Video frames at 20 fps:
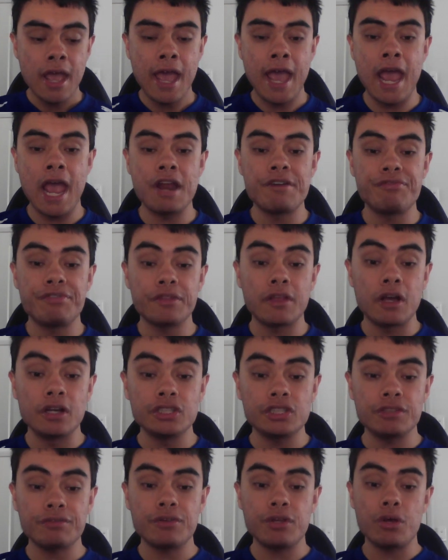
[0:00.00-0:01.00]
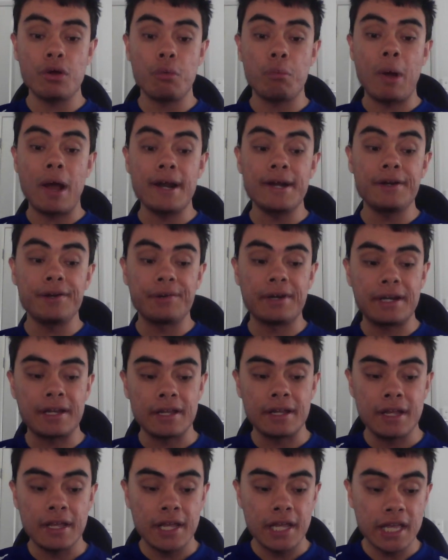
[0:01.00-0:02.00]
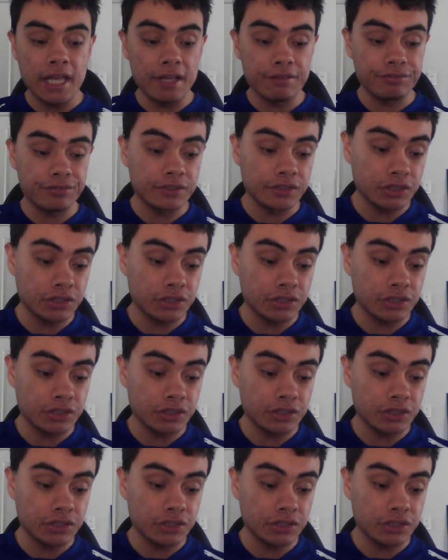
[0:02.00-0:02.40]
And for those of you wondering if